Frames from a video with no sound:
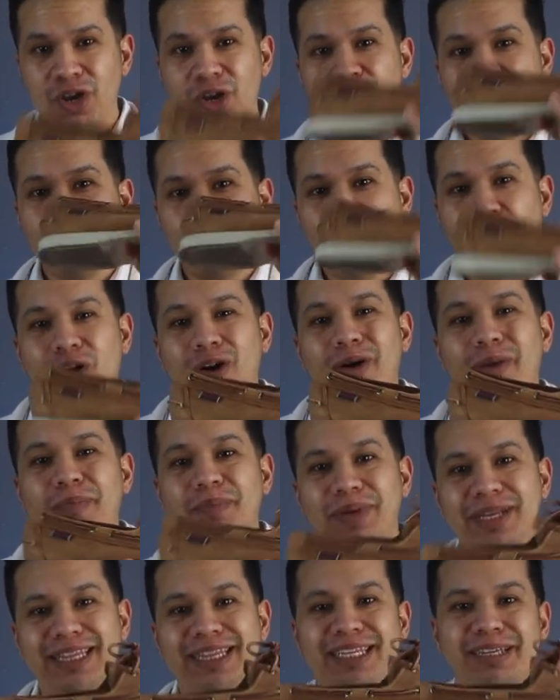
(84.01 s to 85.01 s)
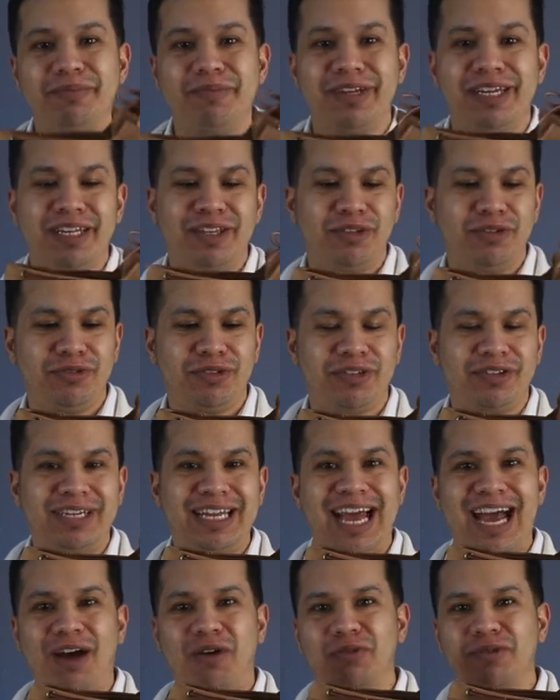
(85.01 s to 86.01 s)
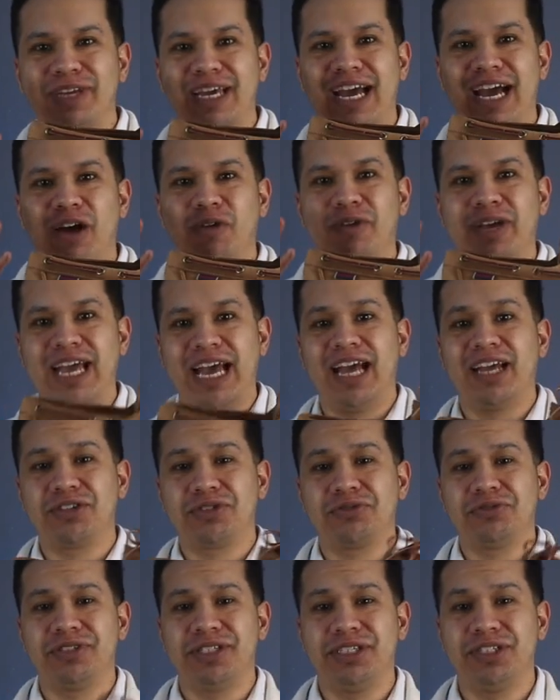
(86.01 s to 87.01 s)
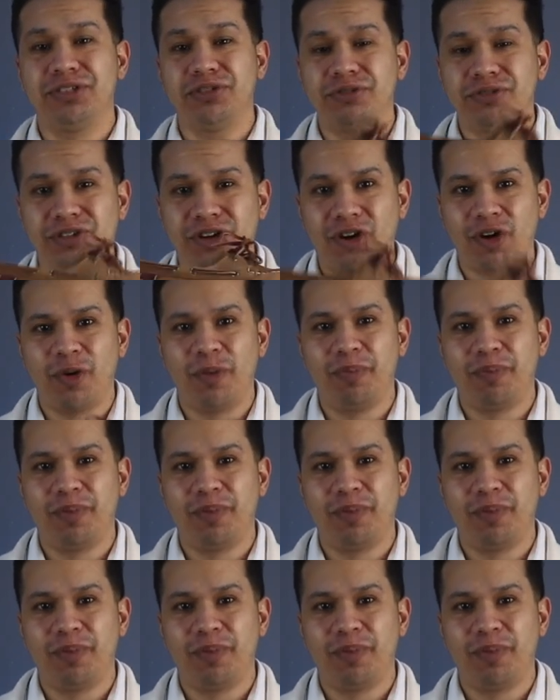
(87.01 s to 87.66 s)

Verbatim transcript: you are a bit limited due to not only how casual these shoes are,